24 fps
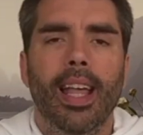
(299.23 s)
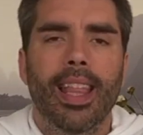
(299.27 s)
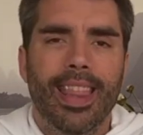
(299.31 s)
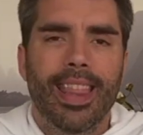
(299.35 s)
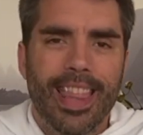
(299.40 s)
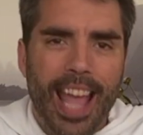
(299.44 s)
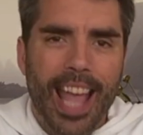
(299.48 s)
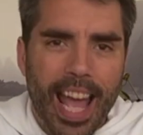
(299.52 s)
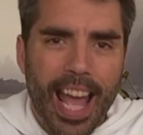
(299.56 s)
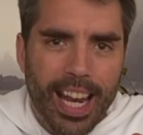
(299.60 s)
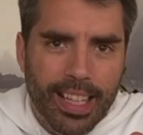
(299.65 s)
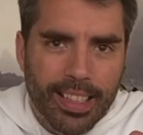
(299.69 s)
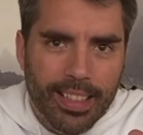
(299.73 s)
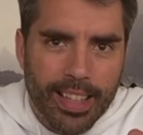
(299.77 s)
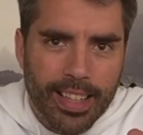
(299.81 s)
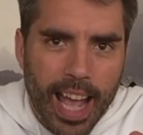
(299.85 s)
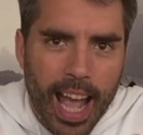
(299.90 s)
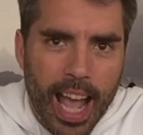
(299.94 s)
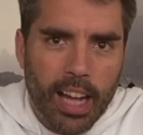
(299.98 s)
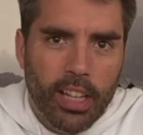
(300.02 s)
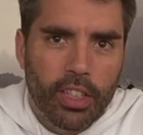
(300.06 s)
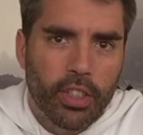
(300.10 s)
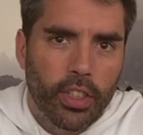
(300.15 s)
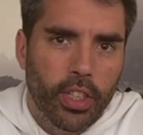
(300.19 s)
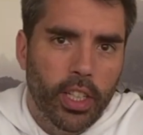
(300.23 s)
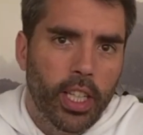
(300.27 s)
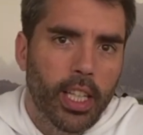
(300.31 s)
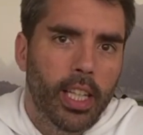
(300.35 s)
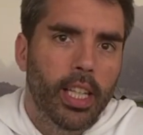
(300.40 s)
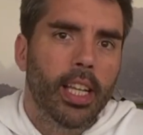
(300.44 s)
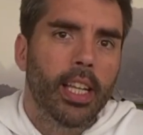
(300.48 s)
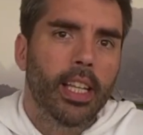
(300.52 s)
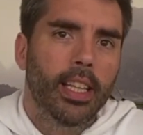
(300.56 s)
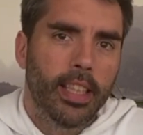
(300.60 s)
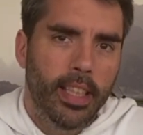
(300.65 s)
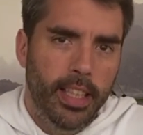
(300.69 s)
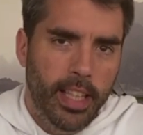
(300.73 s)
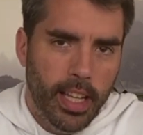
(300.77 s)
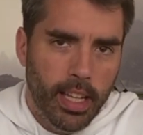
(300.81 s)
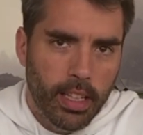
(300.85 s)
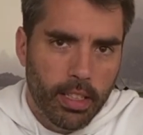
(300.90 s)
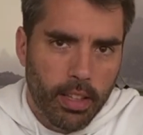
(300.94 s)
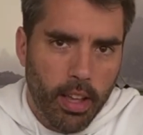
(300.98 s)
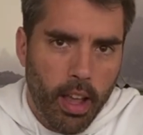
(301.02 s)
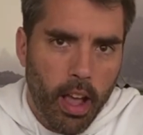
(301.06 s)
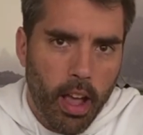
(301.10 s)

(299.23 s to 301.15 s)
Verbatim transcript: that is actually this